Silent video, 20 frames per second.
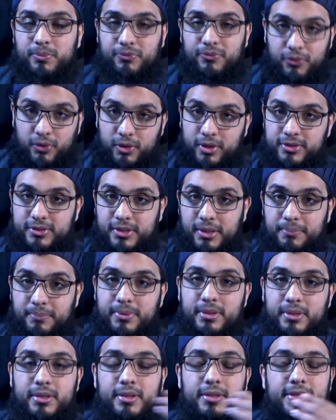For
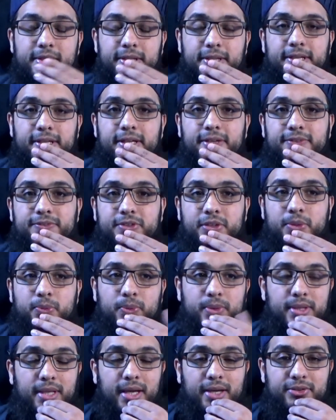example, if
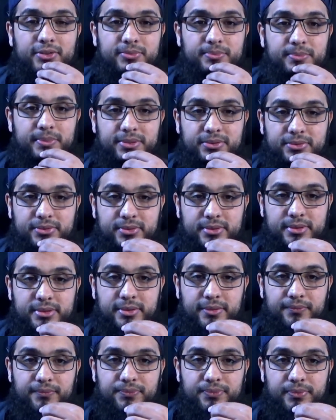someone has missed,
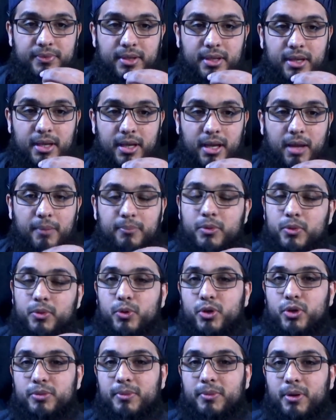I'm not
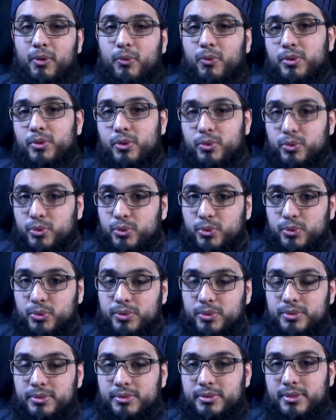talking about one or two,
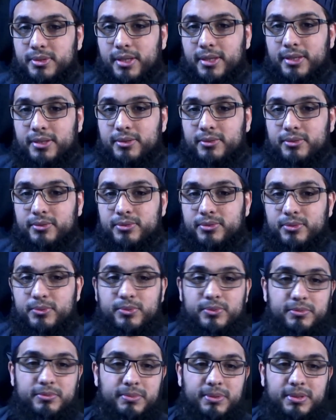like
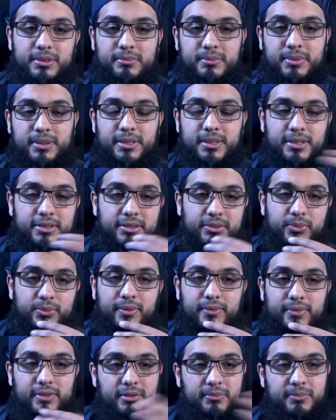someone's been a bit lazy,
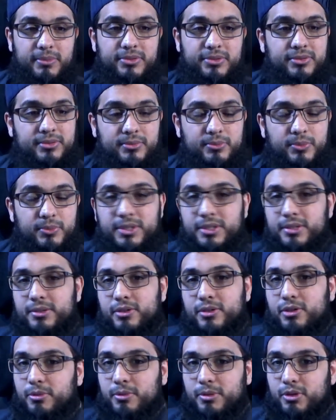whatever, they missed witr a
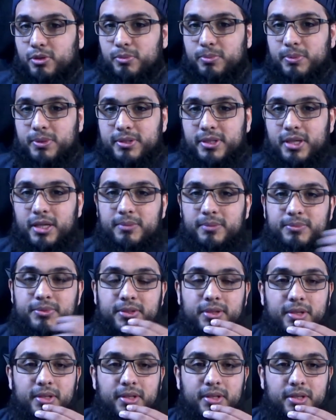couple of times,
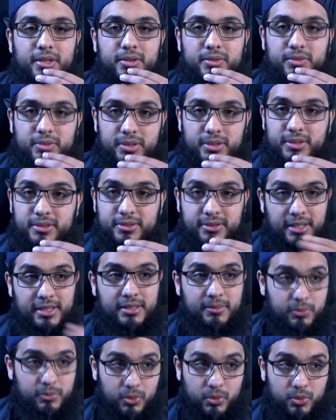you're going to tell
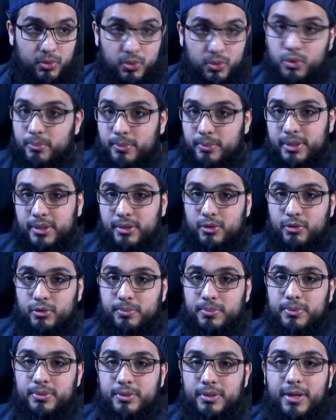them no, go make it
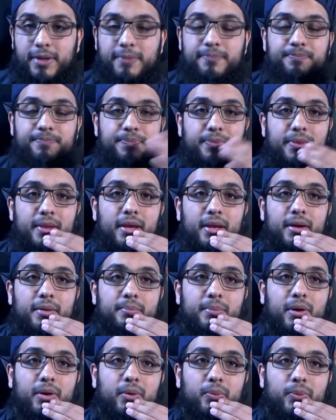up, right?
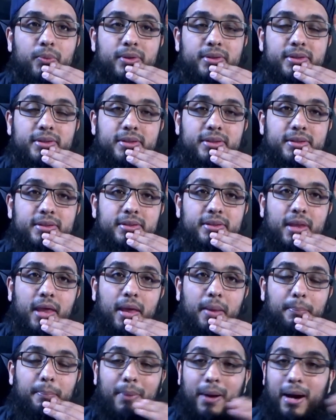But when
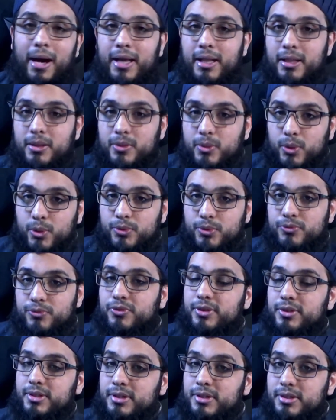they're piled on
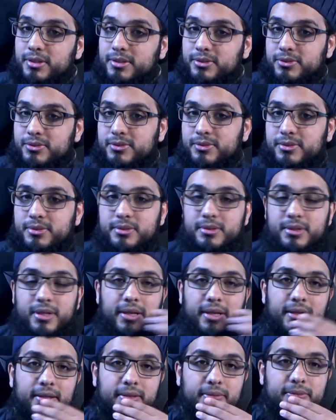for years,
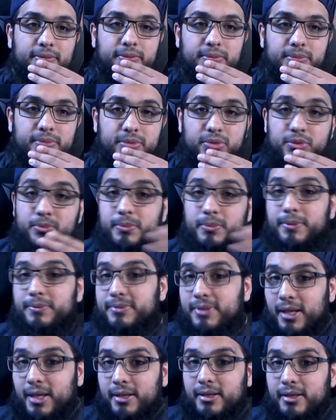right, sometimes
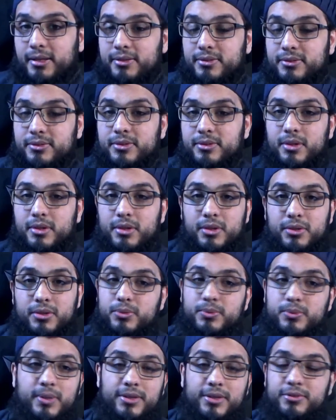decades,
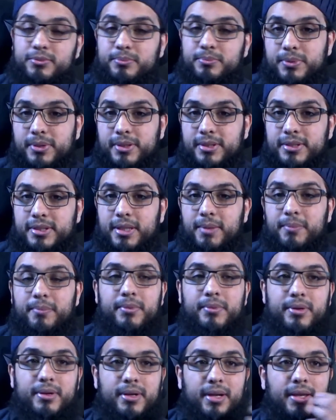someone hasn't prayed them,
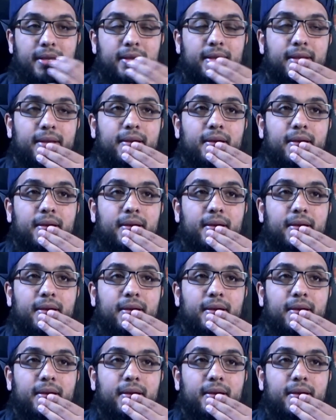right?